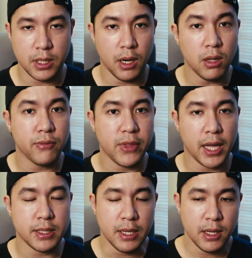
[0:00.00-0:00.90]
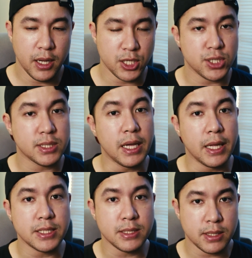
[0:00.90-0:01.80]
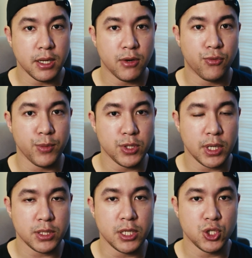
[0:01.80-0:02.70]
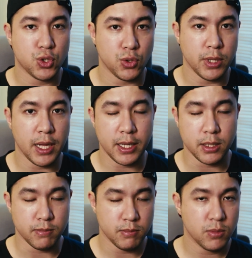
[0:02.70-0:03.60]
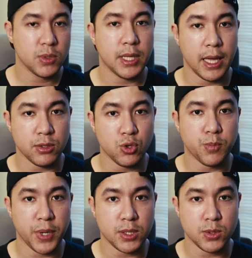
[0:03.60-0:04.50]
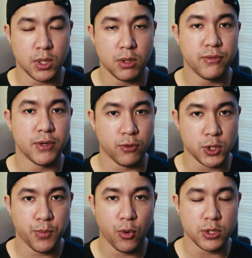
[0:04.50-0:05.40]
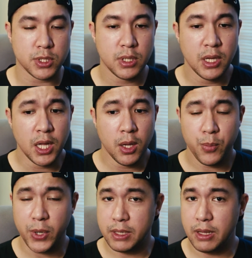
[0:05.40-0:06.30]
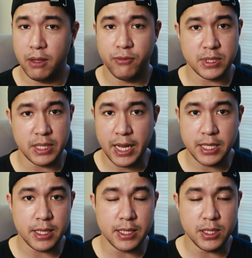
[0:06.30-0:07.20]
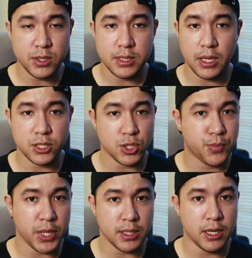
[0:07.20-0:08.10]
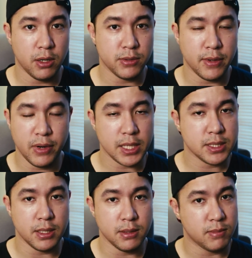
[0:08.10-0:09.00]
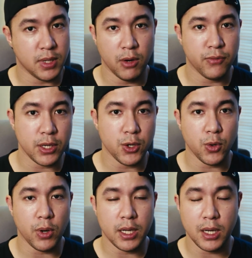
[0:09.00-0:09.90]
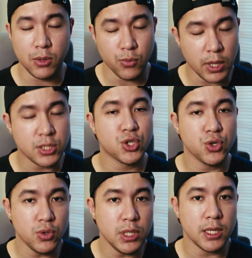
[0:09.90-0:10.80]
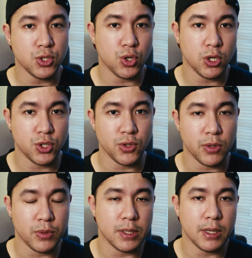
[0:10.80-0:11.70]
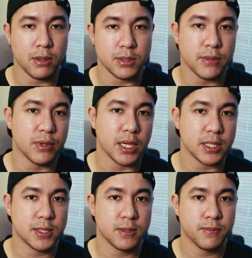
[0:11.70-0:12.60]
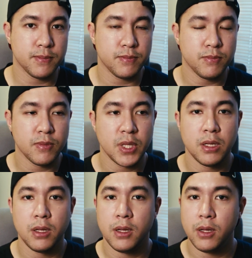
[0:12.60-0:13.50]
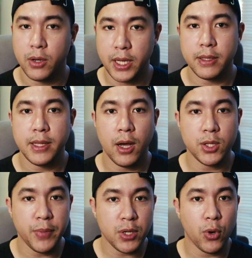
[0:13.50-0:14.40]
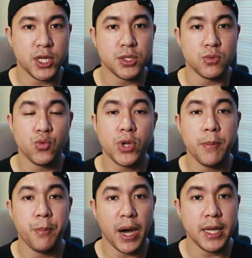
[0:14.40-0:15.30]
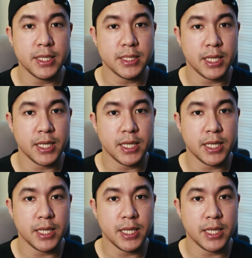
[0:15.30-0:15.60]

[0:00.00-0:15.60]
all of that, it just isn't there for me to actually ensure that I can get good pictures out of it for sports. But if it's anything else, I just pick the 907X and off I go. I truly enjoy shooting with the 907X. Okay, now the big question, would I buy this